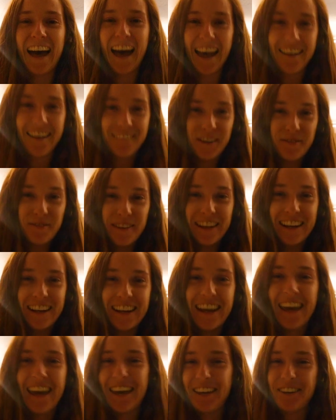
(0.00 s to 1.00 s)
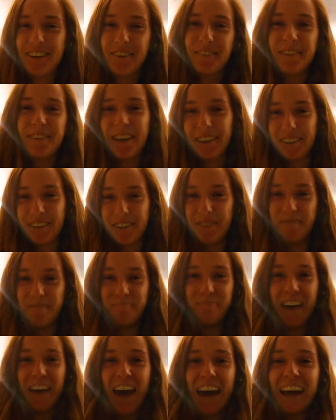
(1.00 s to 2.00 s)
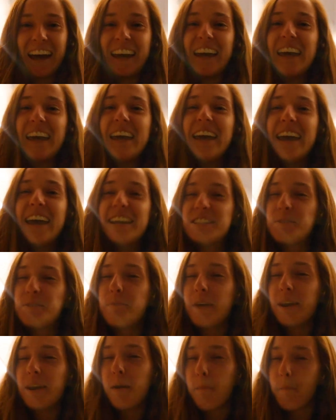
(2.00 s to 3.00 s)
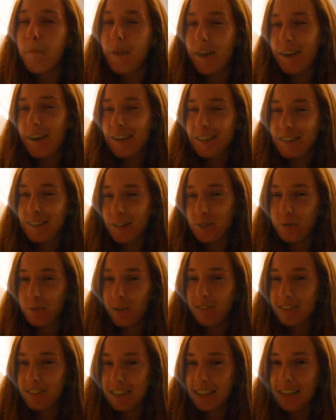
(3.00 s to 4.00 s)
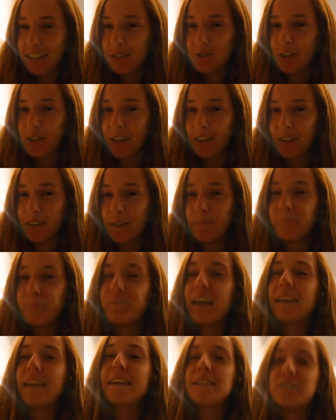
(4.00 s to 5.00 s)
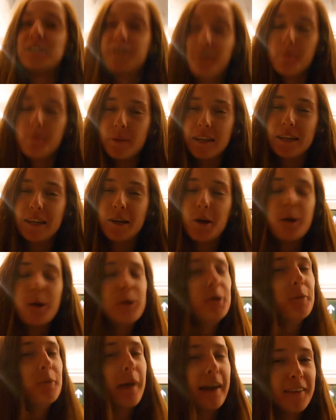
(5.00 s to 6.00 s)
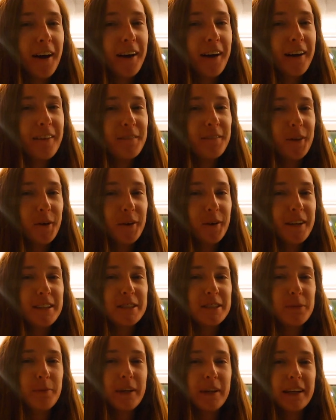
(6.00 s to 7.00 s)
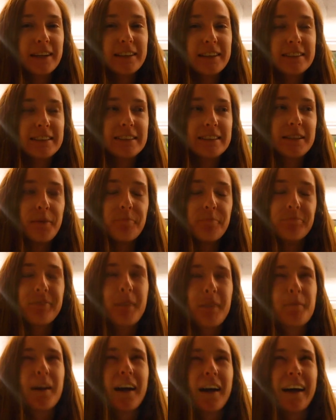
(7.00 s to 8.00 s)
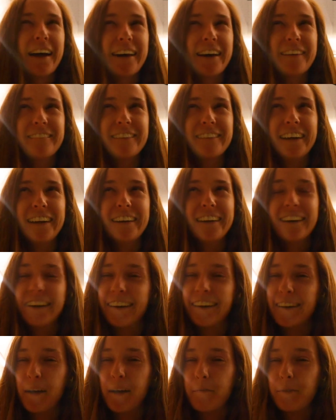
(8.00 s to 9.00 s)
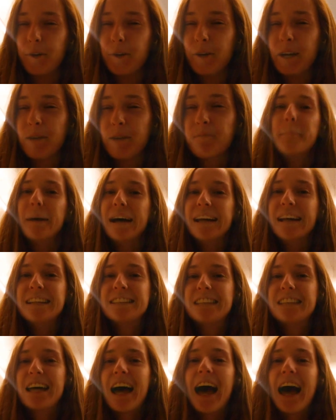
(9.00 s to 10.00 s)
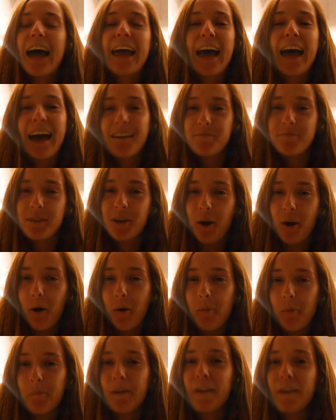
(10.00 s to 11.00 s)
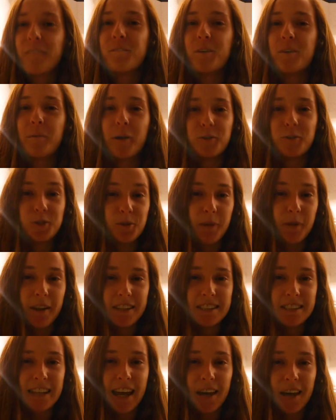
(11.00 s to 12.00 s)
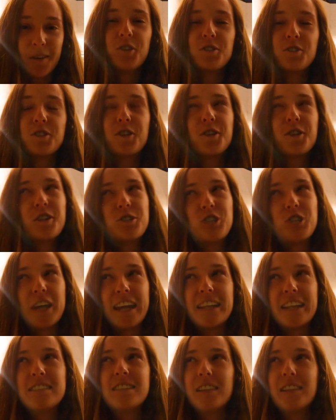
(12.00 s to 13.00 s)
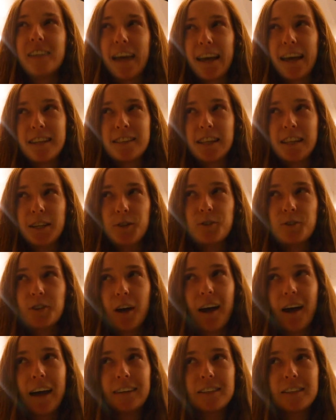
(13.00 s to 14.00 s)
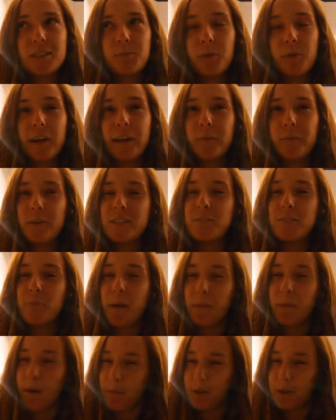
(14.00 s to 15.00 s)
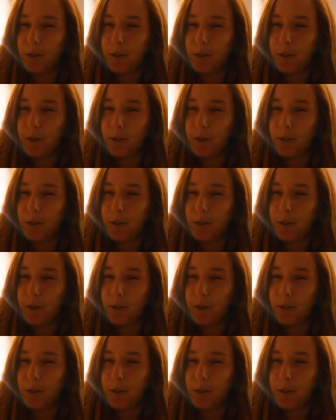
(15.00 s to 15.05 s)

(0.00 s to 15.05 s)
Hi everybody and welcome back. It's been a minute since we've seen each other, at least for me. You might not have noticed because I'm kind of late on uploading, but I have been home for about 2 months now. There's a good chance the last thing you saw at this point was my mom